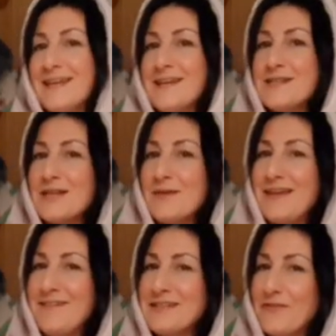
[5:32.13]
So
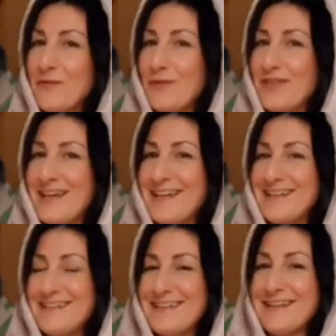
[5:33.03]
here's the full
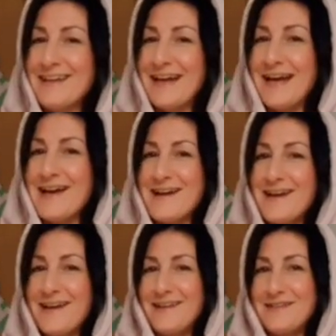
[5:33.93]
thing,
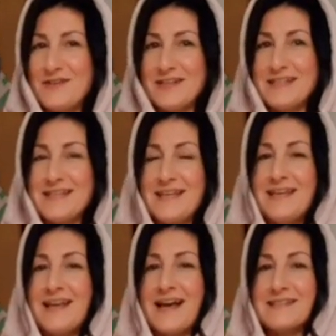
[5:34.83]
and you can
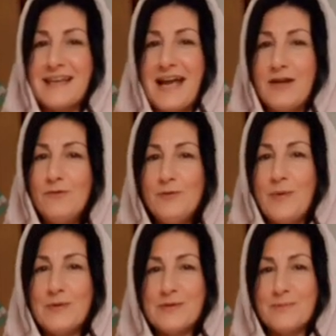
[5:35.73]
see it has a kangaroo
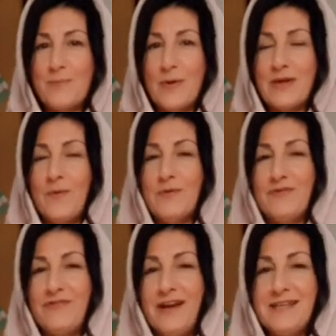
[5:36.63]
pot pocket on the
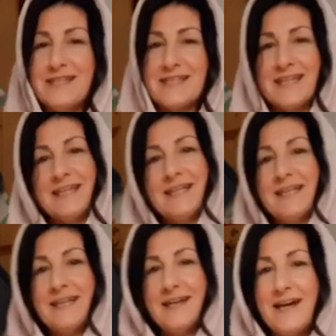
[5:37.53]
front,
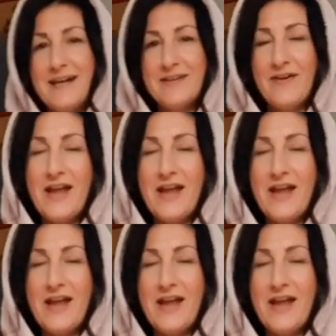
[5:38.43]
and I